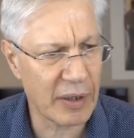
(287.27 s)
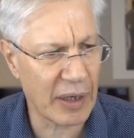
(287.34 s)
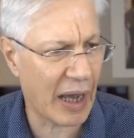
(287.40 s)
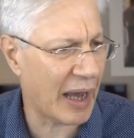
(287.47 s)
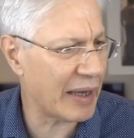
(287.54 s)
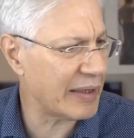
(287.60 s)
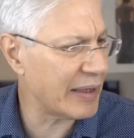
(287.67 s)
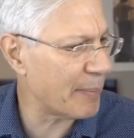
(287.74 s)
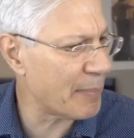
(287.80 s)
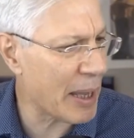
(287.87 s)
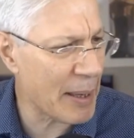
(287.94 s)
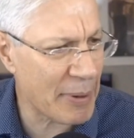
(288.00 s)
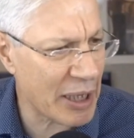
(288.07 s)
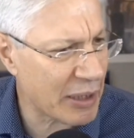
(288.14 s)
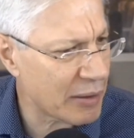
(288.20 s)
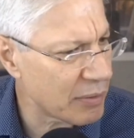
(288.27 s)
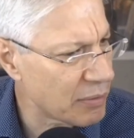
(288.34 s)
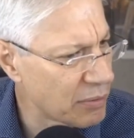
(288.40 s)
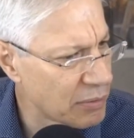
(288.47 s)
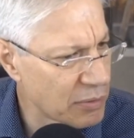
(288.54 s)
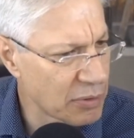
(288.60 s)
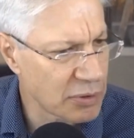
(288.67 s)
Uh, yeah, maybe.
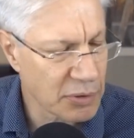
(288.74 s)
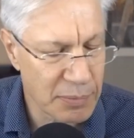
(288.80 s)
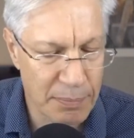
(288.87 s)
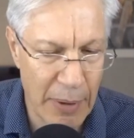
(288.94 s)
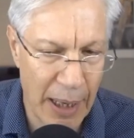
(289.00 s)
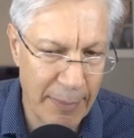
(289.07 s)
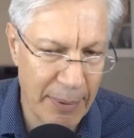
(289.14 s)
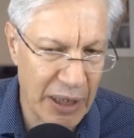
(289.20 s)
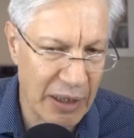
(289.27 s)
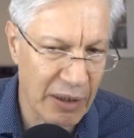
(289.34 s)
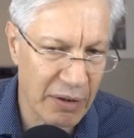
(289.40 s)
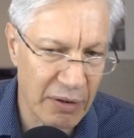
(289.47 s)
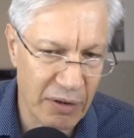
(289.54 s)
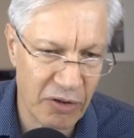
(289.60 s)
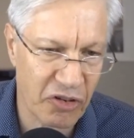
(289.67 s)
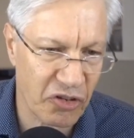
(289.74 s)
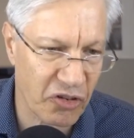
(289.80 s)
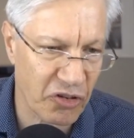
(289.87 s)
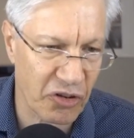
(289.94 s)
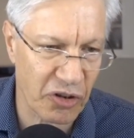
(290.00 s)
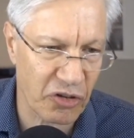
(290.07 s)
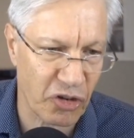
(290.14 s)
Maybe this,
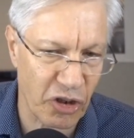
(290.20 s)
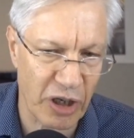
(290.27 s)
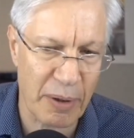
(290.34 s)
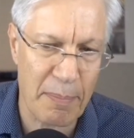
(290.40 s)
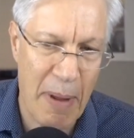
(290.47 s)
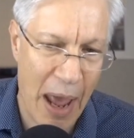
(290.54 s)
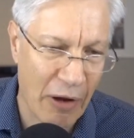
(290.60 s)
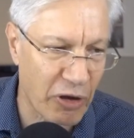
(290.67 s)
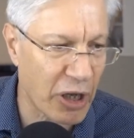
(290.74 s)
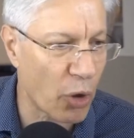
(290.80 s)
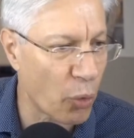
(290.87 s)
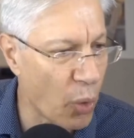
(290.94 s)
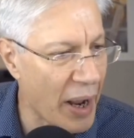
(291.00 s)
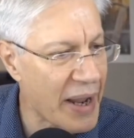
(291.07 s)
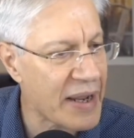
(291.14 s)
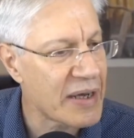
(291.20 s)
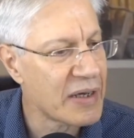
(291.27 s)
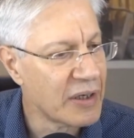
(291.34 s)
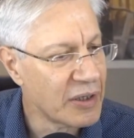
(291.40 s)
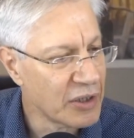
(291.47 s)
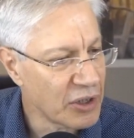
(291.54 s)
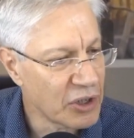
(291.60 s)
she didn't marry her way
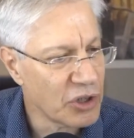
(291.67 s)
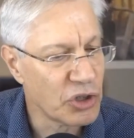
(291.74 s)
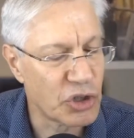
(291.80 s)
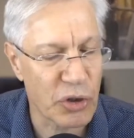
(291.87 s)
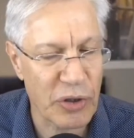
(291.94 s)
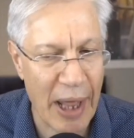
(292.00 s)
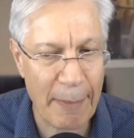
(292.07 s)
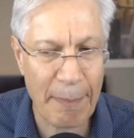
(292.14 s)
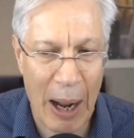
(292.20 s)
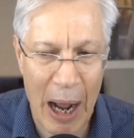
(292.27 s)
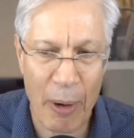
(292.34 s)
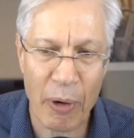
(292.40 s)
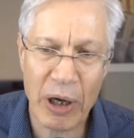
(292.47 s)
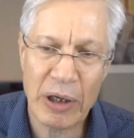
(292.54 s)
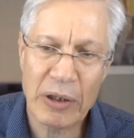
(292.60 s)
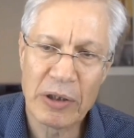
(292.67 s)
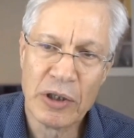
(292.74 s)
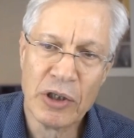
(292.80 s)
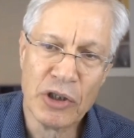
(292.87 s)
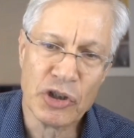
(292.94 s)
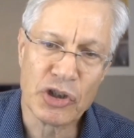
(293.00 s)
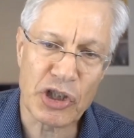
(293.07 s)
to that power.
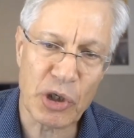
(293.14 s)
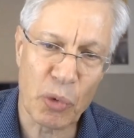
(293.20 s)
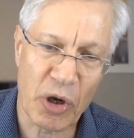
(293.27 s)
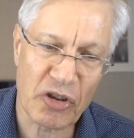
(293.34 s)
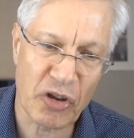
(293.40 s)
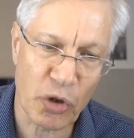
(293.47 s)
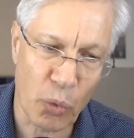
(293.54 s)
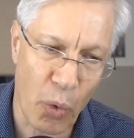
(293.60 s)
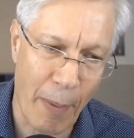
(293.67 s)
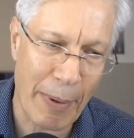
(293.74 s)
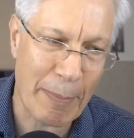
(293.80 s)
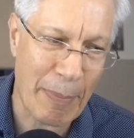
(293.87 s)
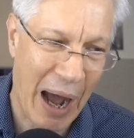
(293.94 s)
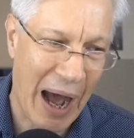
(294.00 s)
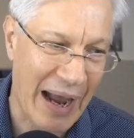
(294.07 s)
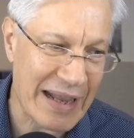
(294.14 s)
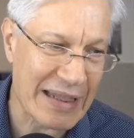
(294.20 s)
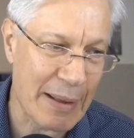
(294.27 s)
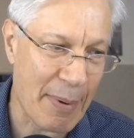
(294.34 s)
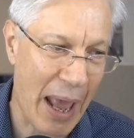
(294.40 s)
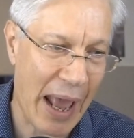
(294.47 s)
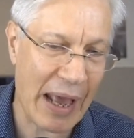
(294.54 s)
She wasn't the woman behind
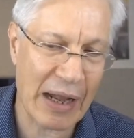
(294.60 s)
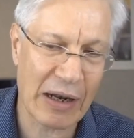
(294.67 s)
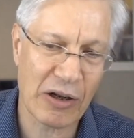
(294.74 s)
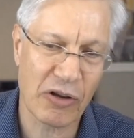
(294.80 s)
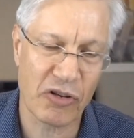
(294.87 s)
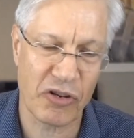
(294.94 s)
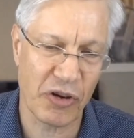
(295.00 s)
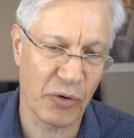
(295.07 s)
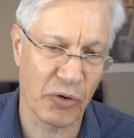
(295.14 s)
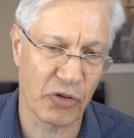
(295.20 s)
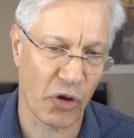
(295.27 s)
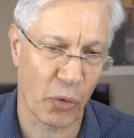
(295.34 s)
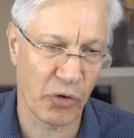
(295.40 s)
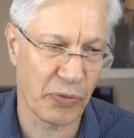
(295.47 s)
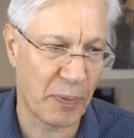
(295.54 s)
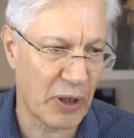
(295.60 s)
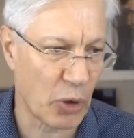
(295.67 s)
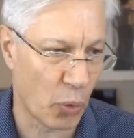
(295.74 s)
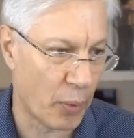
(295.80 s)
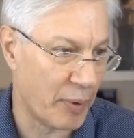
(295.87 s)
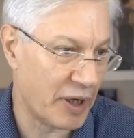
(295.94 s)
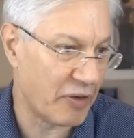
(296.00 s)
the man. She was always being the
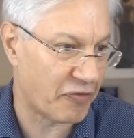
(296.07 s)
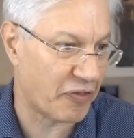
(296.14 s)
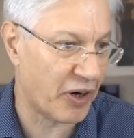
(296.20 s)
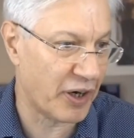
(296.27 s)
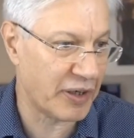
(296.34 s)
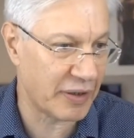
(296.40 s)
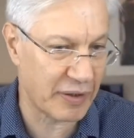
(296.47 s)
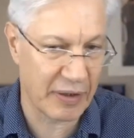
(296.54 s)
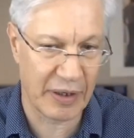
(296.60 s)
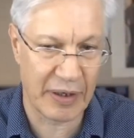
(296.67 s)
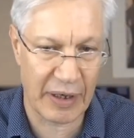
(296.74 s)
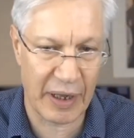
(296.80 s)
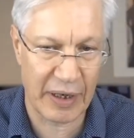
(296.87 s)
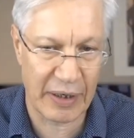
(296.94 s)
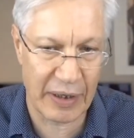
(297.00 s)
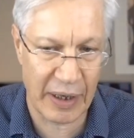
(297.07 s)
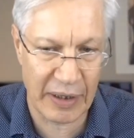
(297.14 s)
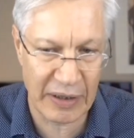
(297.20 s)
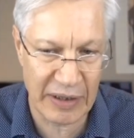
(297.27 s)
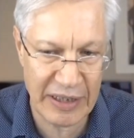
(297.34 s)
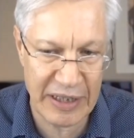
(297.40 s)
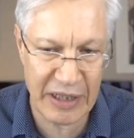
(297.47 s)
woman in front and, and, and
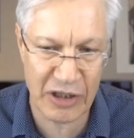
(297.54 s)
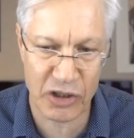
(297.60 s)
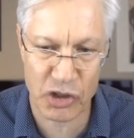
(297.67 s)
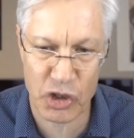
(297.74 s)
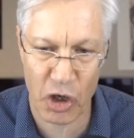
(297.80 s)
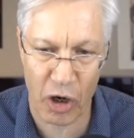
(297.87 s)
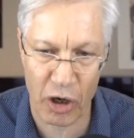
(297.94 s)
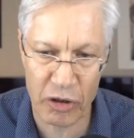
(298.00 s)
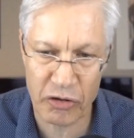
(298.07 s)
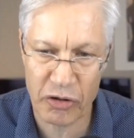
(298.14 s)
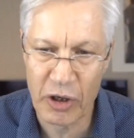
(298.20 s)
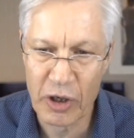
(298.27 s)
leading the charge.